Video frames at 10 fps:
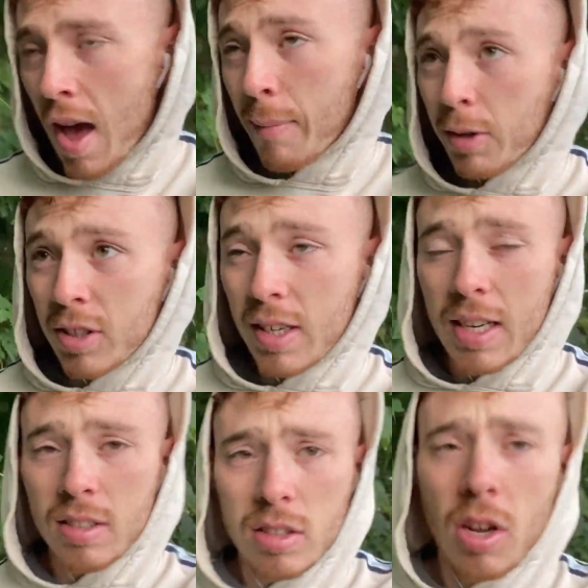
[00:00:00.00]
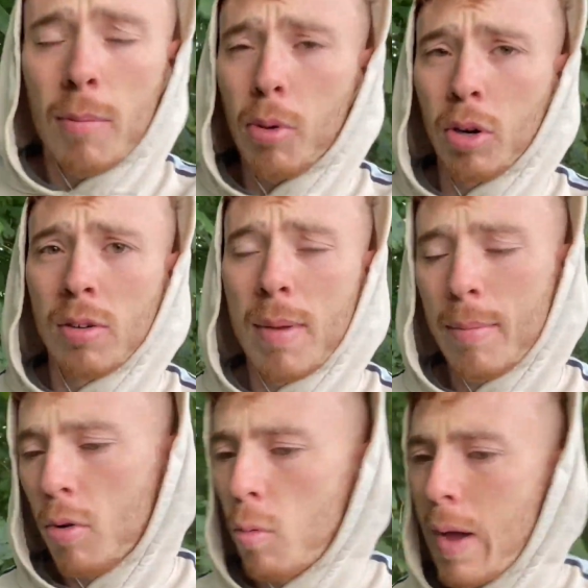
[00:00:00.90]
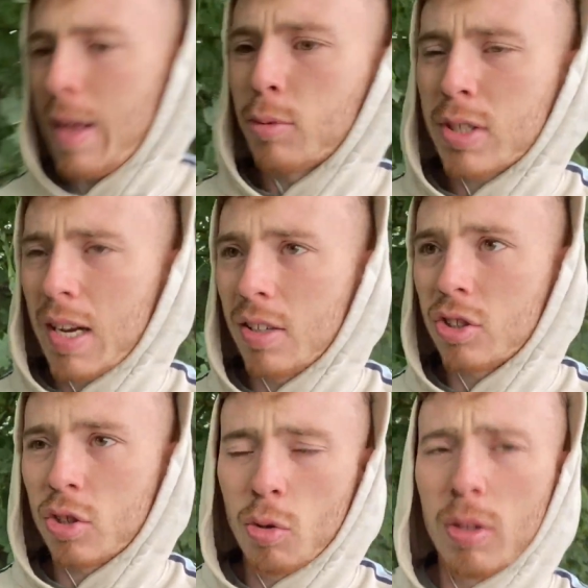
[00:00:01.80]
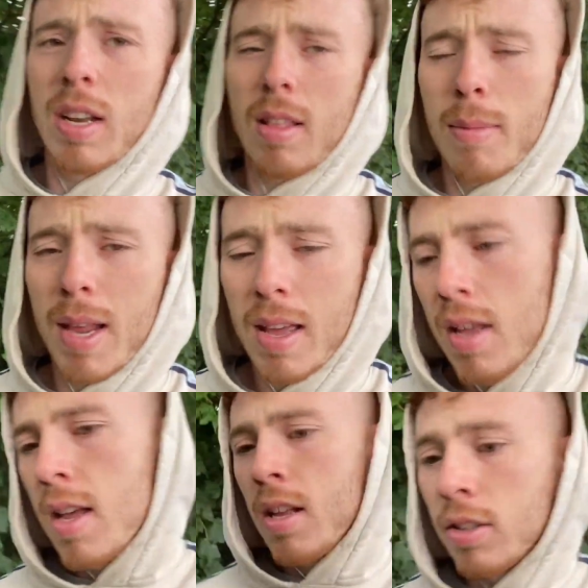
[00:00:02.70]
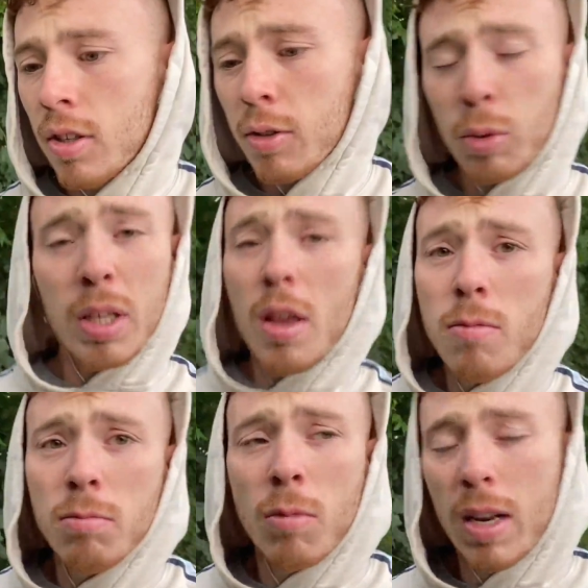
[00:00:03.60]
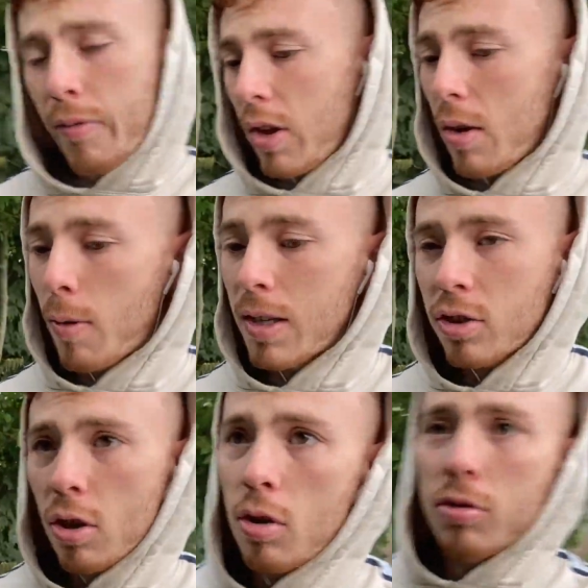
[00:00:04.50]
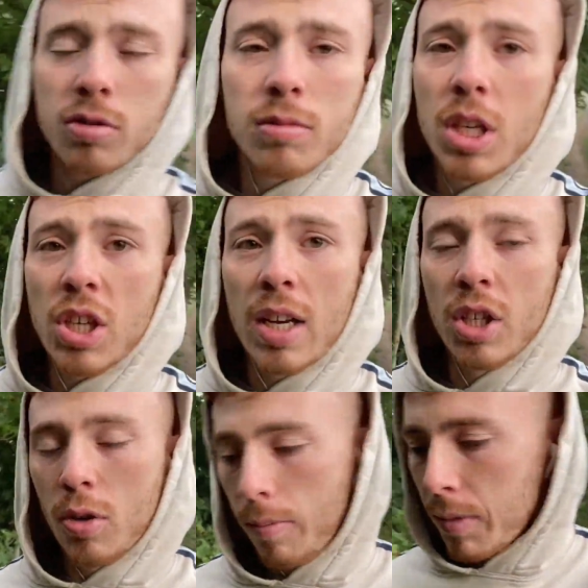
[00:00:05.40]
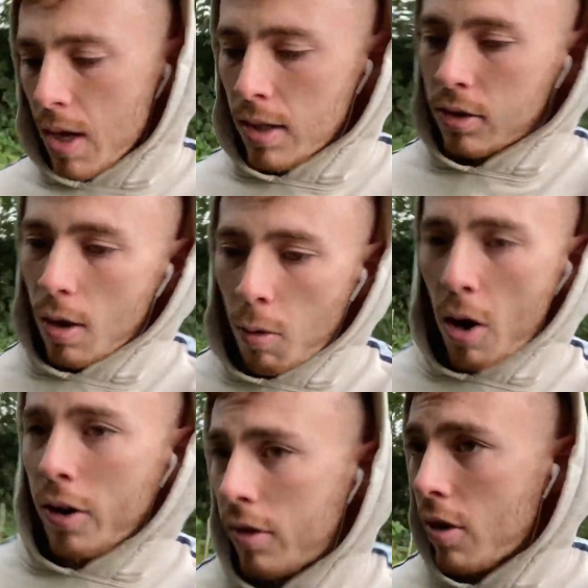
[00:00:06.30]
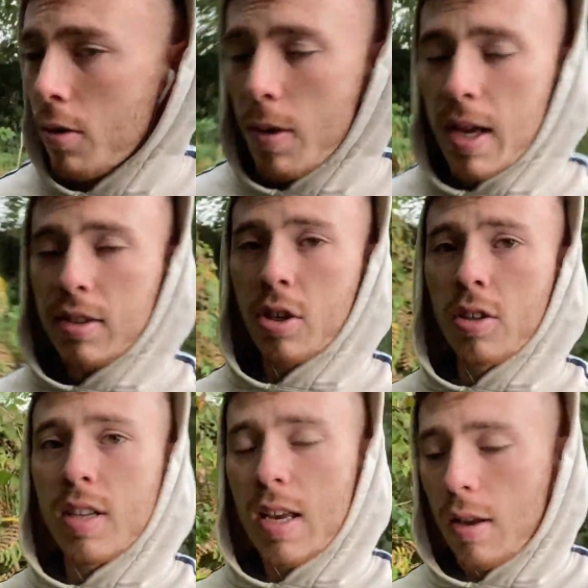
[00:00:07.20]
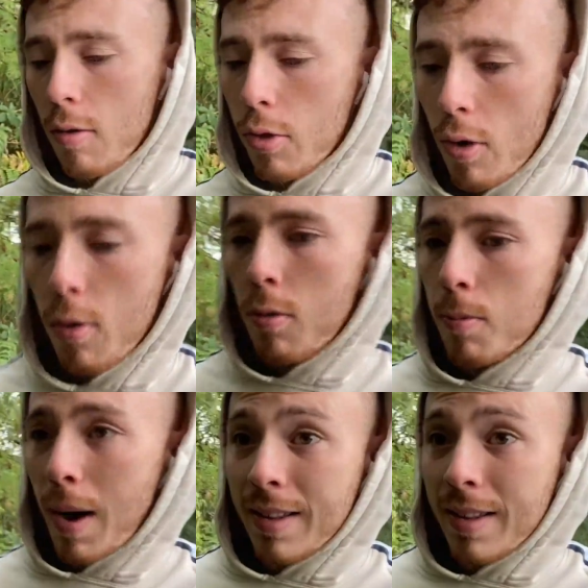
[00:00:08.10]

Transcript: because I need to start putting on a bit more weight. I'm just kind of stalling at the minute. So that's what you do. Whenever your weight stalls, you change it up. So what I'm going to do is going to take you through my